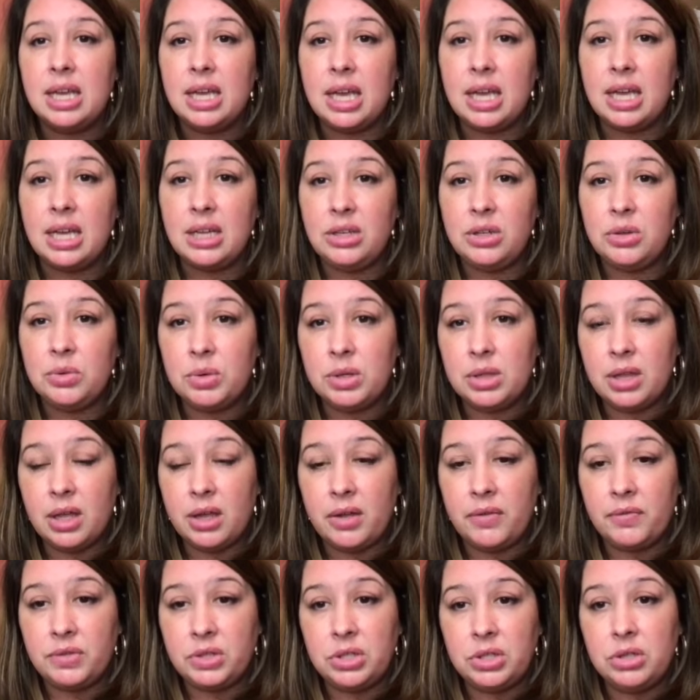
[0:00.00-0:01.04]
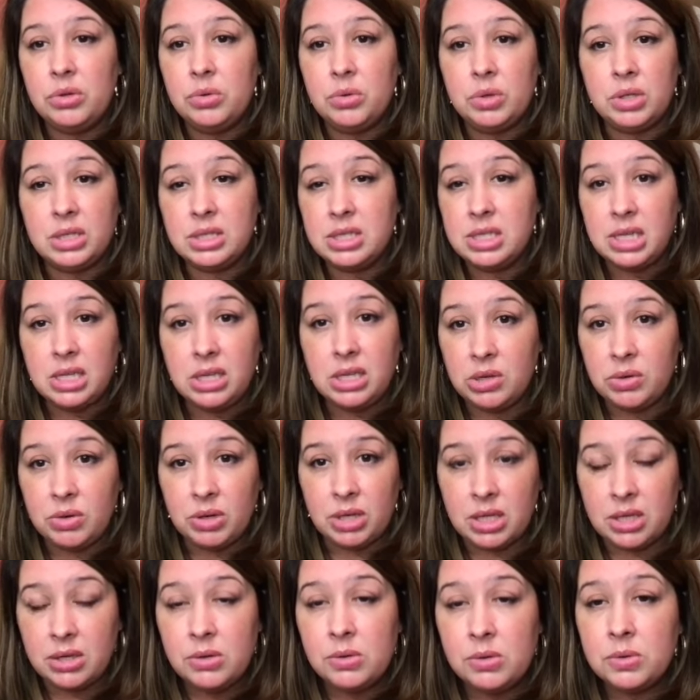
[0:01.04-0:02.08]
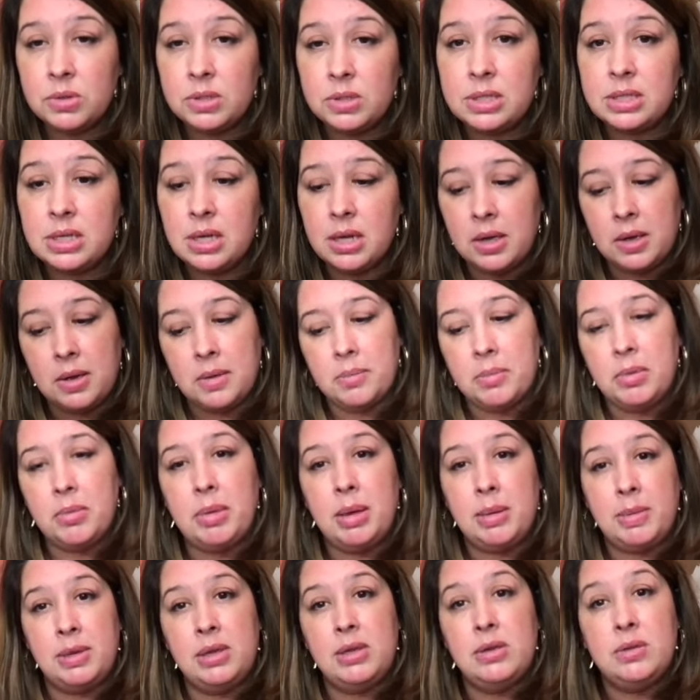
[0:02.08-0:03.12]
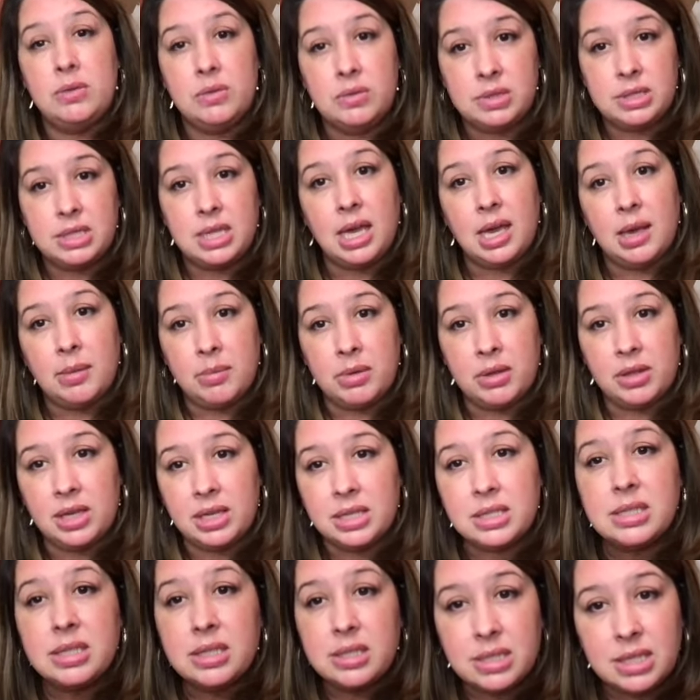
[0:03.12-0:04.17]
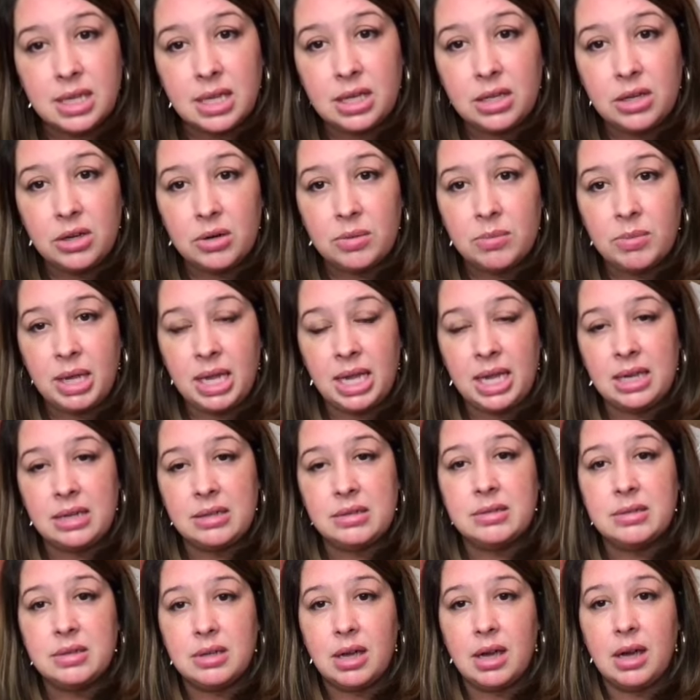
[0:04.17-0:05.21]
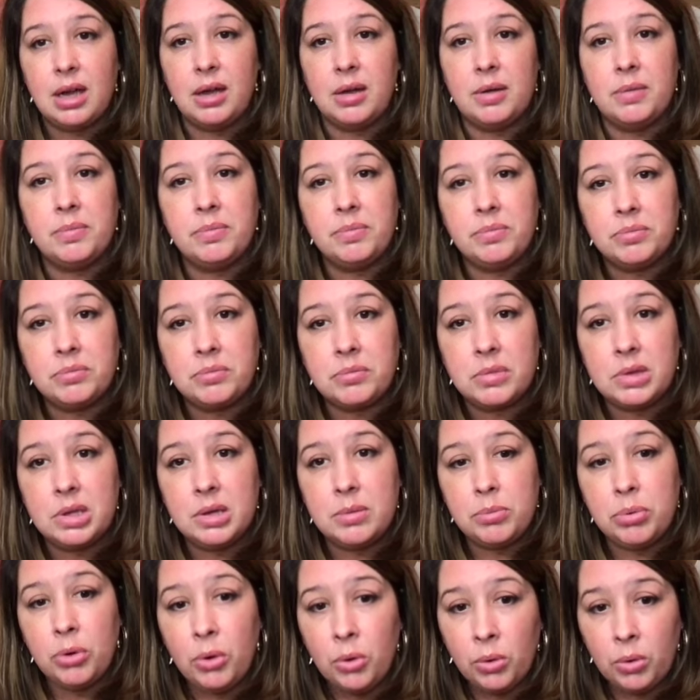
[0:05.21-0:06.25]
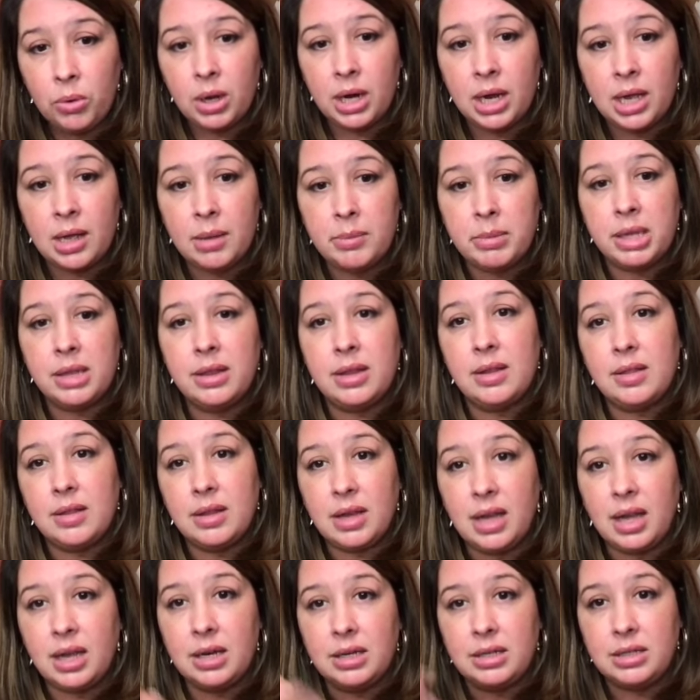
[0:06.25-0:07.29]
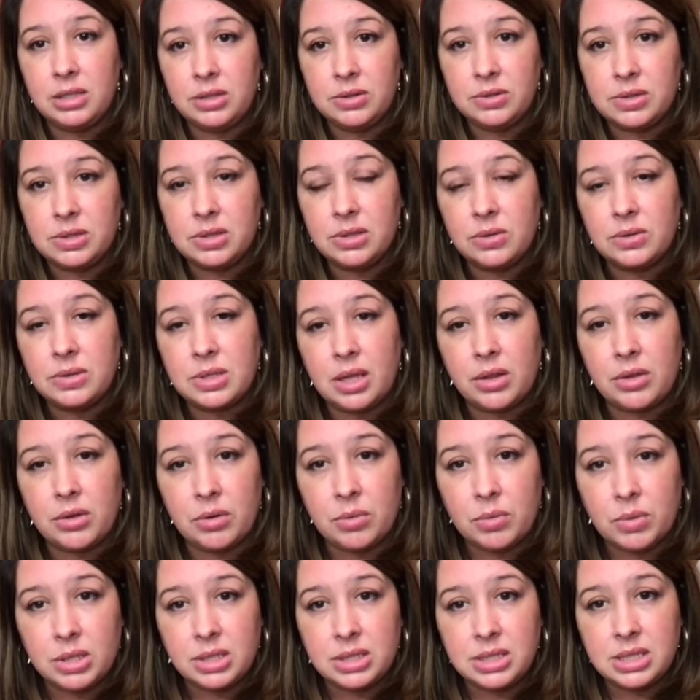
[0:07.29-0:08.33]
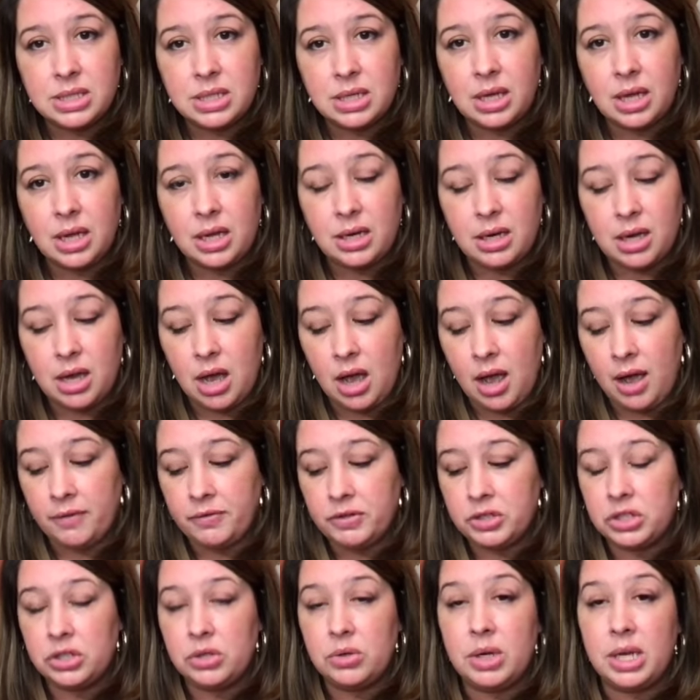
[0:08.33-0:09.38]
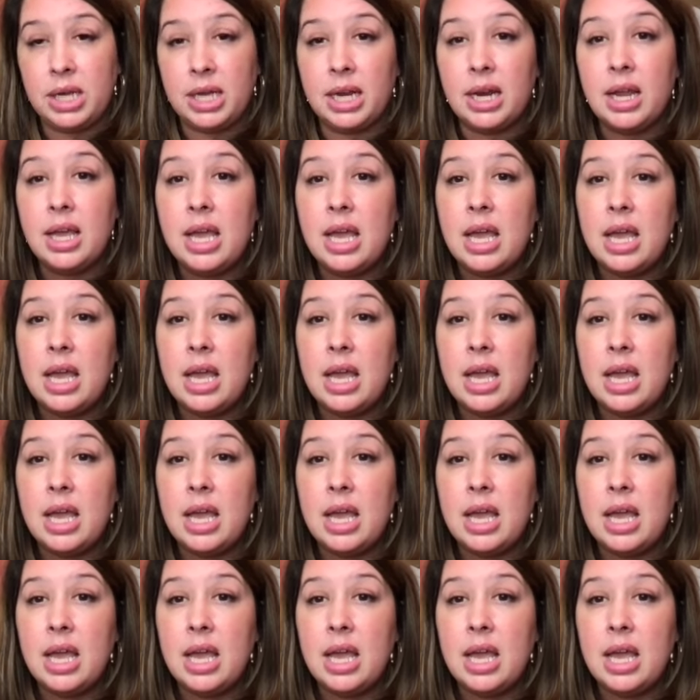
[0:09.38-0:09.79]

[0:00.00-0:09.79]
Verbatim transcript: and you would love to continue to use but maybe you use the mls as like your main um, program and then like kind of use those other ones to kind of offshoot it